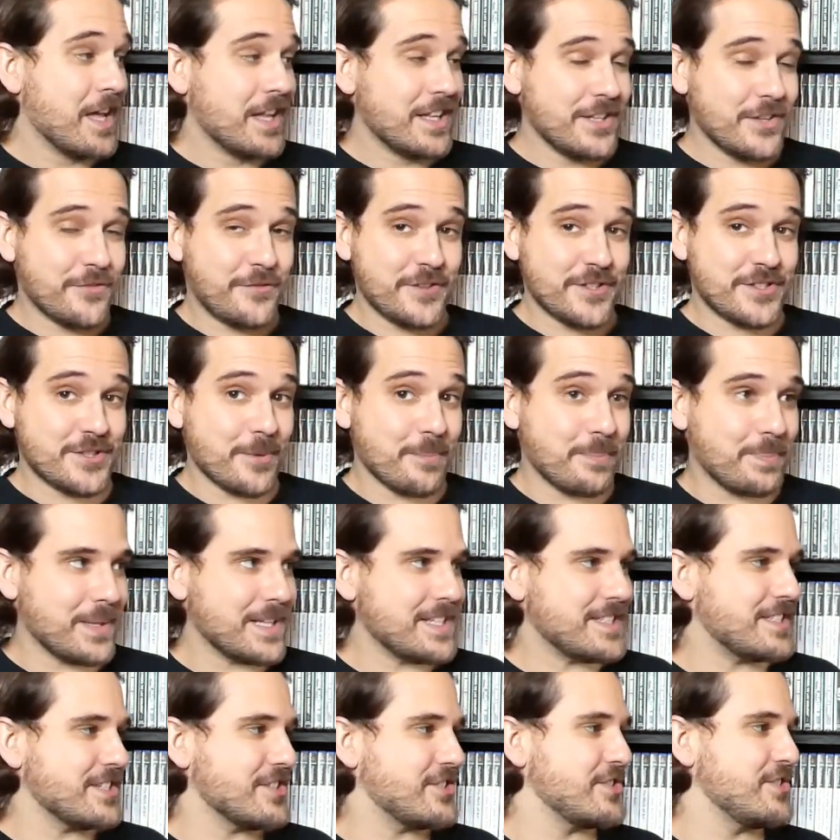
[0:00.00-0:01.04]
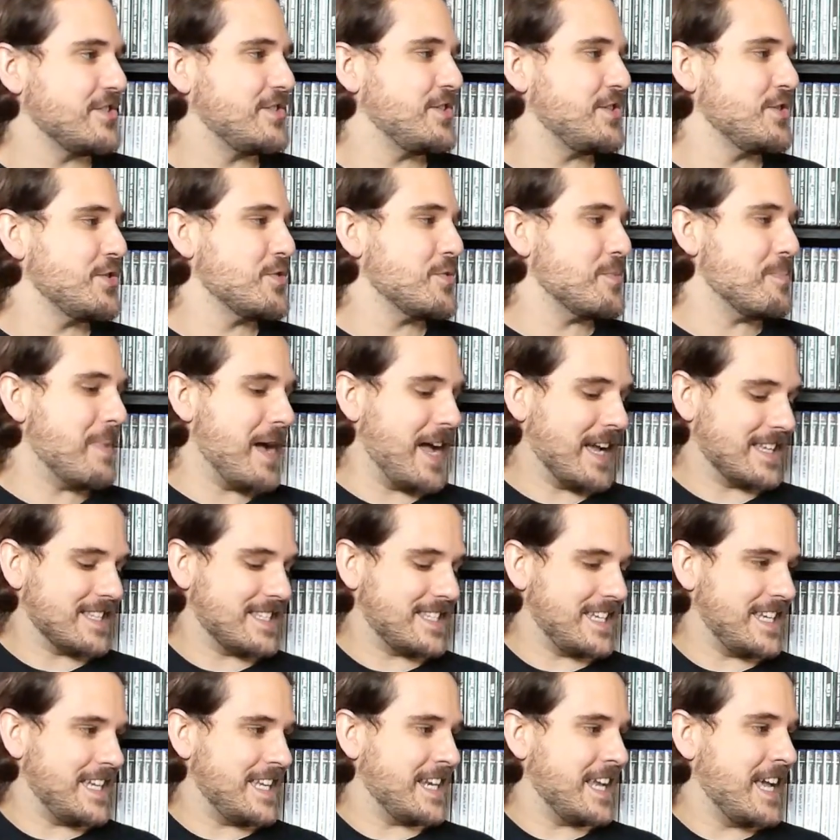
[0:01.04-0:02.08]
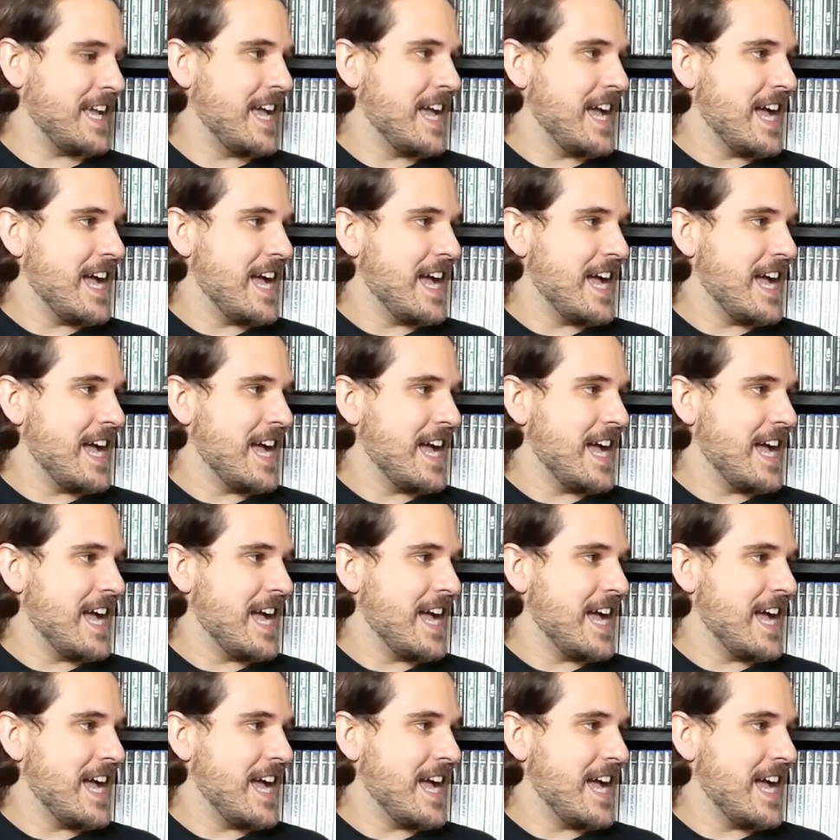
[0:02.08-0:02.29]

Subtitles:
the official PlayStation 2 magazine,